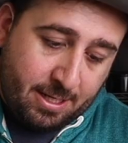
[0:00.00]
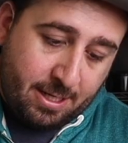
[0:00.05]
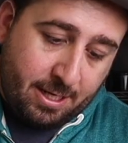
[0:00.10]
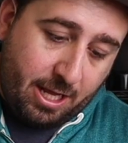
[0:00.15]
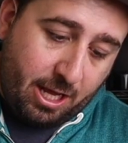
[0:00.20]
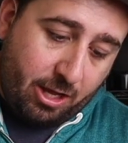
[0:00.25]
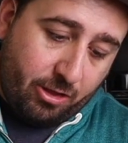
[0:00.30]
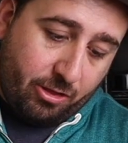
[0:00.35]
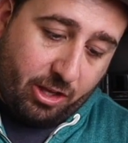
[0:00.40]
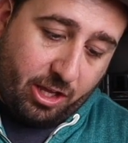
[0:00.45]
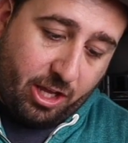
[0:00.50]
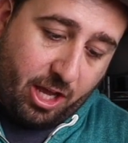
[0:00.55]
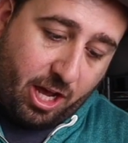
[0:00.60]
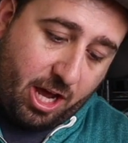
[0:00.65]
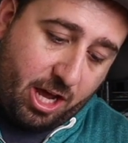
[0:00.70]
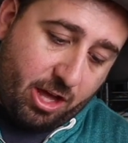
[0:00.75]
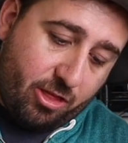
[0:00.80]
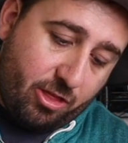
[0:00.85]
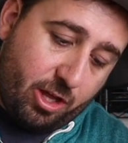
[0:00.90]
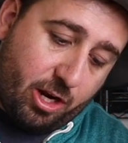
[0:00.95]
Now the
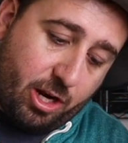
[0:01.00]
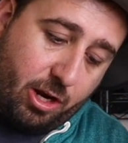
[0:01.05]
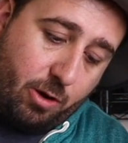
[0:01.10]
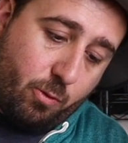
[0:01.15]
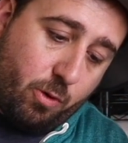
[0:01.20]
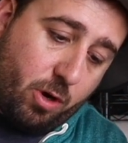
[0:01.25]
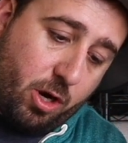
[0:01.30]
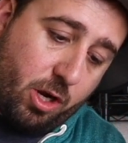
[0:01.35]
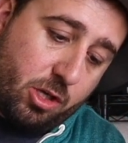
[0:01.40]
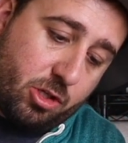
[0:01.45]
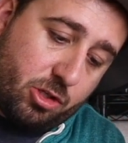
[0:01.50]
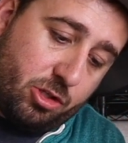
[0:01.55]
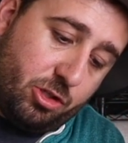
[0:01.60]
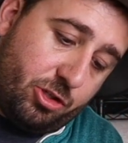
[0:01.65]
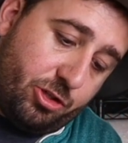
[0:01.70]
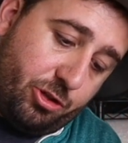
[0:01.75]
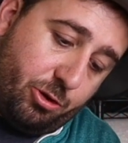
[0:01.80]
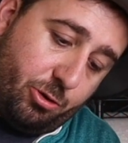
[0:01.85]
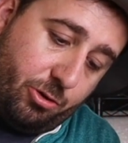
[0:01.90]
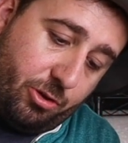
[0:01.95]
guy that I watched
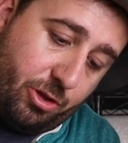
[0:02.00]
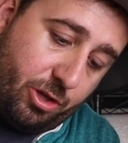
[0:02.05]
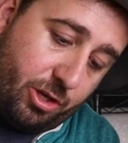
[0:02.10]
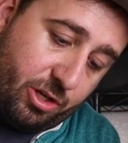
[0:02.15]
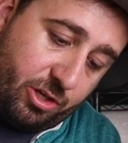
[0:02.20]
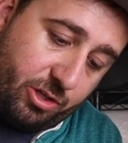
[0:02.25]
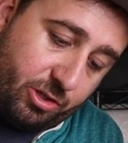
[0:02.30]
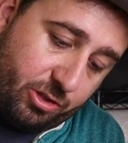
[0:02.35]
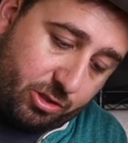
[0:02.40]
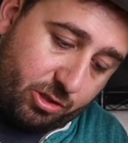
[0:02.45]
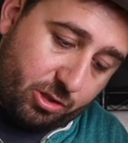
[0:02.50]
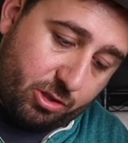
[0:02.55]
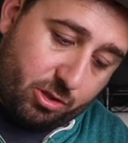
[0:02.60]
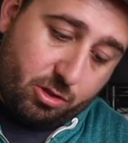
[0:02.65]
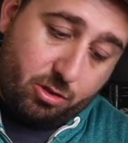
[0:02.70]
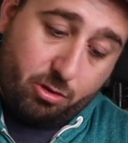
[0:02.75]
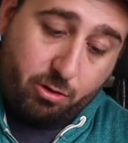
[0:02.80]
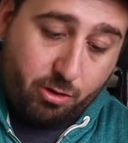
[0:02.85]
do this, the